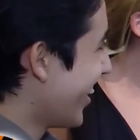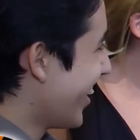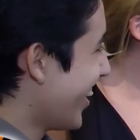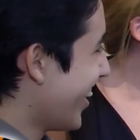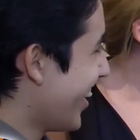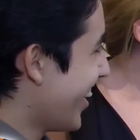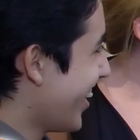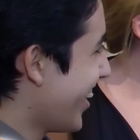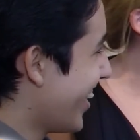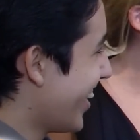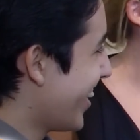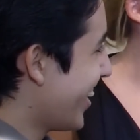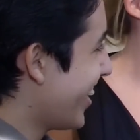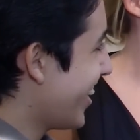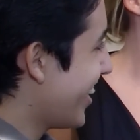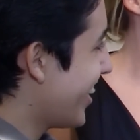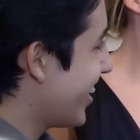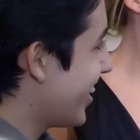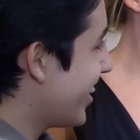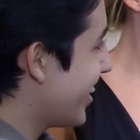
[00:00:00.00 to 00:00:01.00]

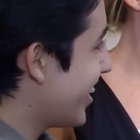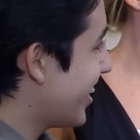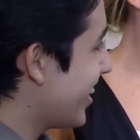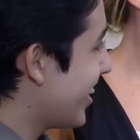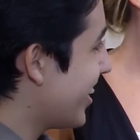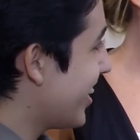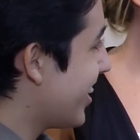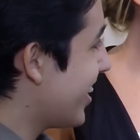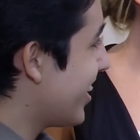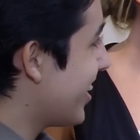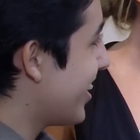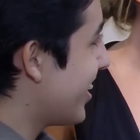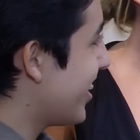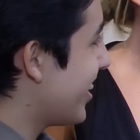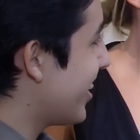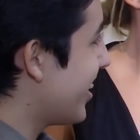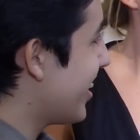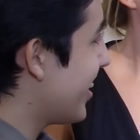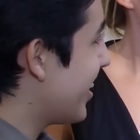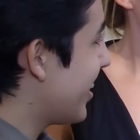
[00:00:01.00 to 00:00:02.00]

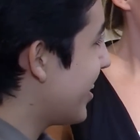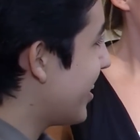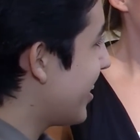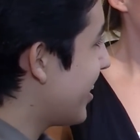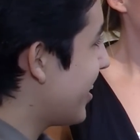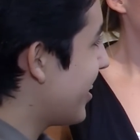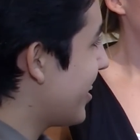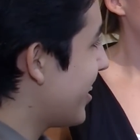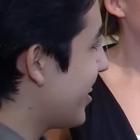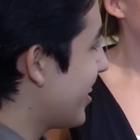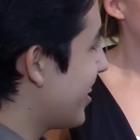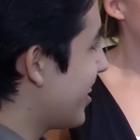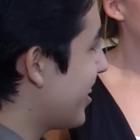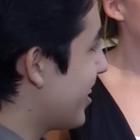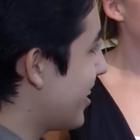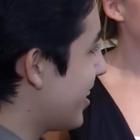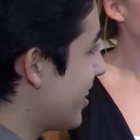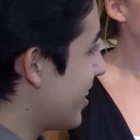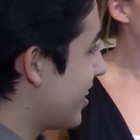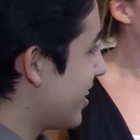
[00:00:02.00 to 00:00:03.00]

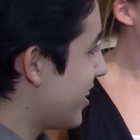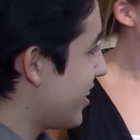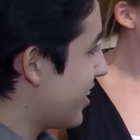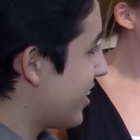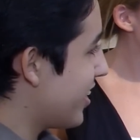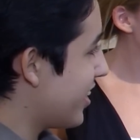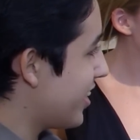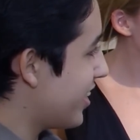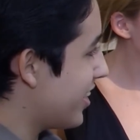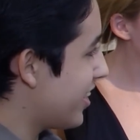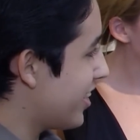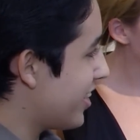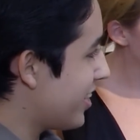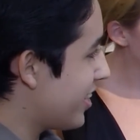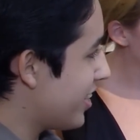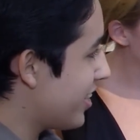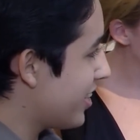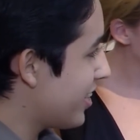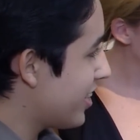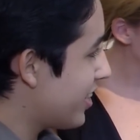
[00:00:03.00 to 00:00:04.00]

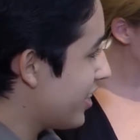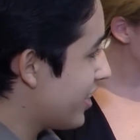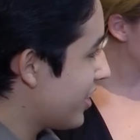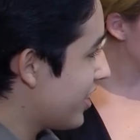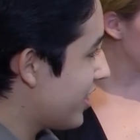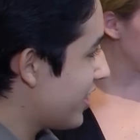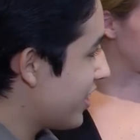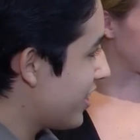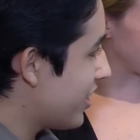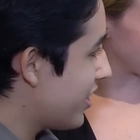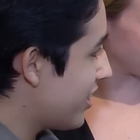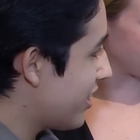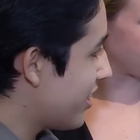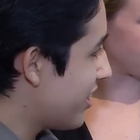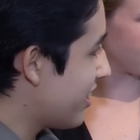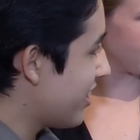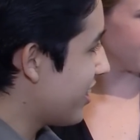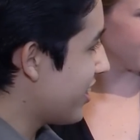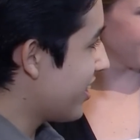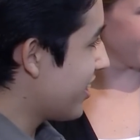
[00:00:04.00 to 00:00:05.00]

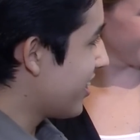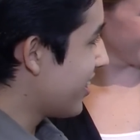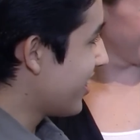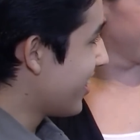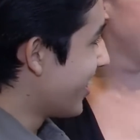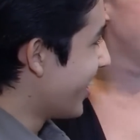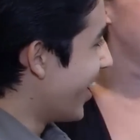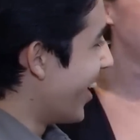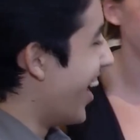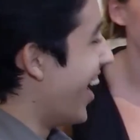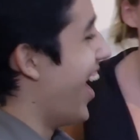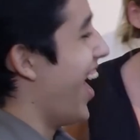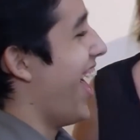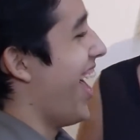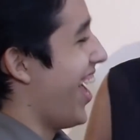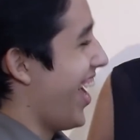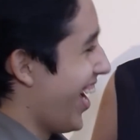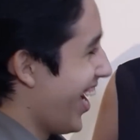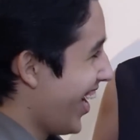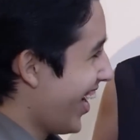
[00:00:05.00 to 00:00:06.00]

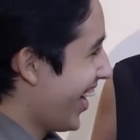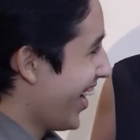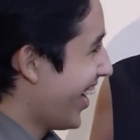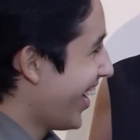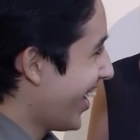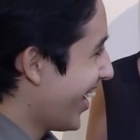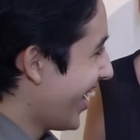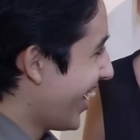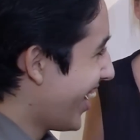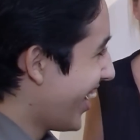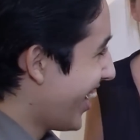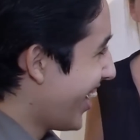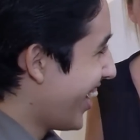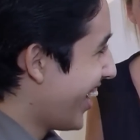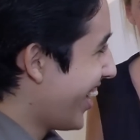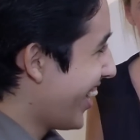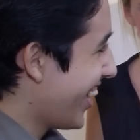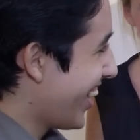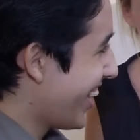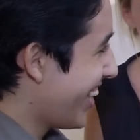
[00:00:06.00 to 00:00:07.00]
[no speech]